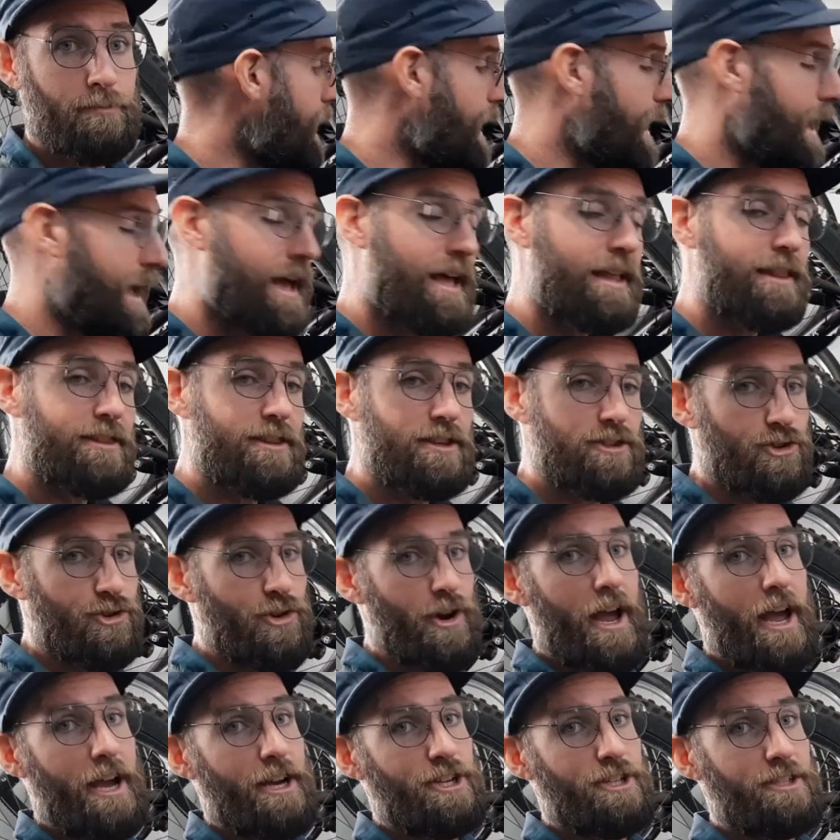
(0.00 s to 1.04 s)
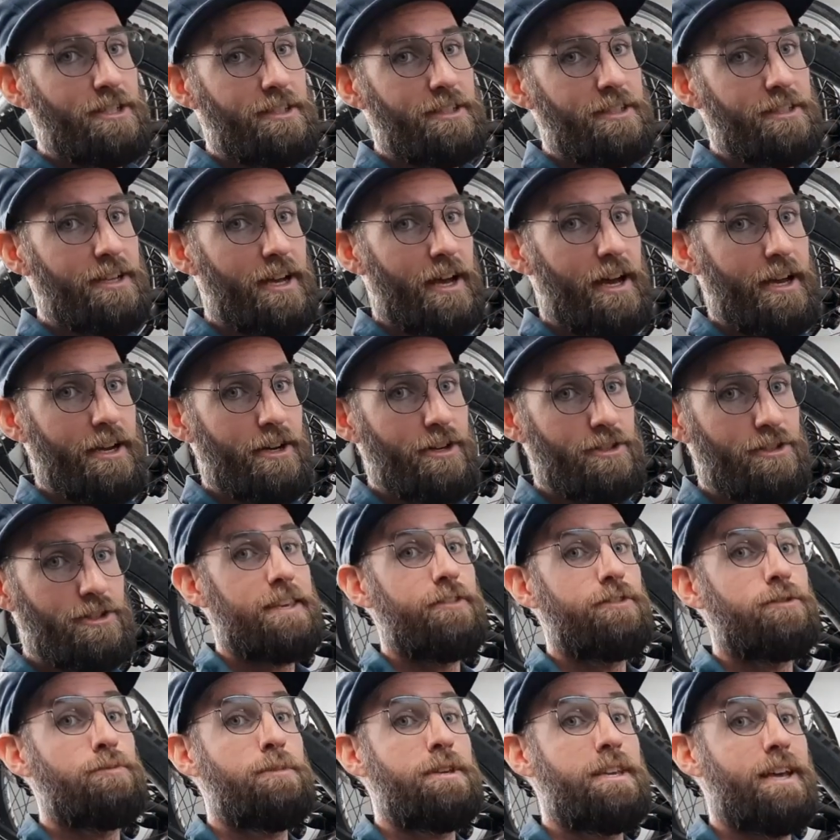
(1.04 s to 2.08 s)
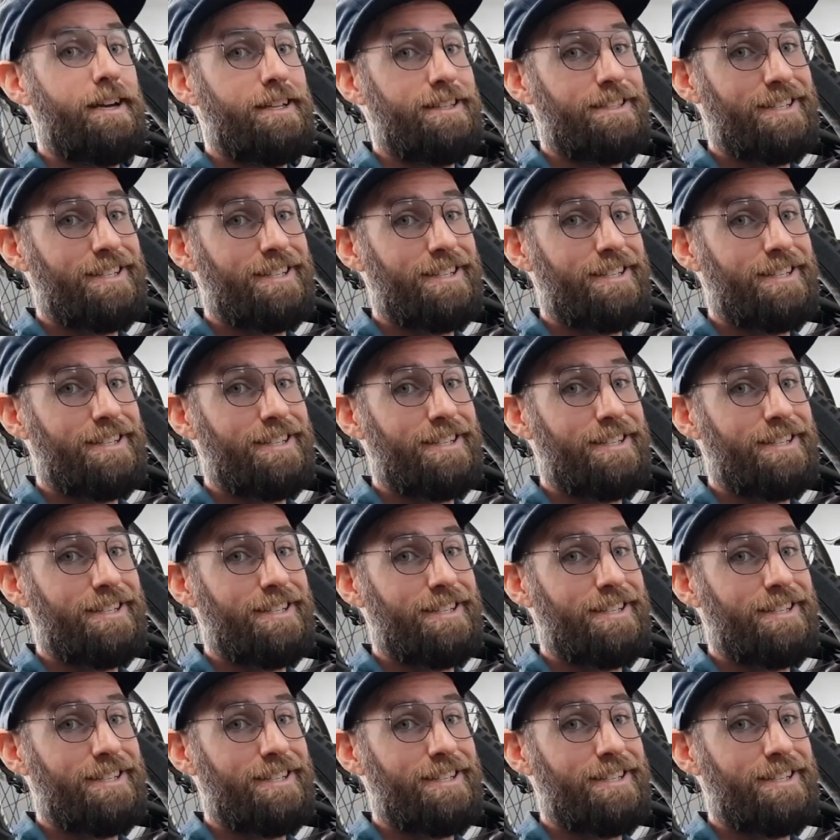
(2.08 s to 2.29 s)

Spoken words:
and the traction in the tires gives me a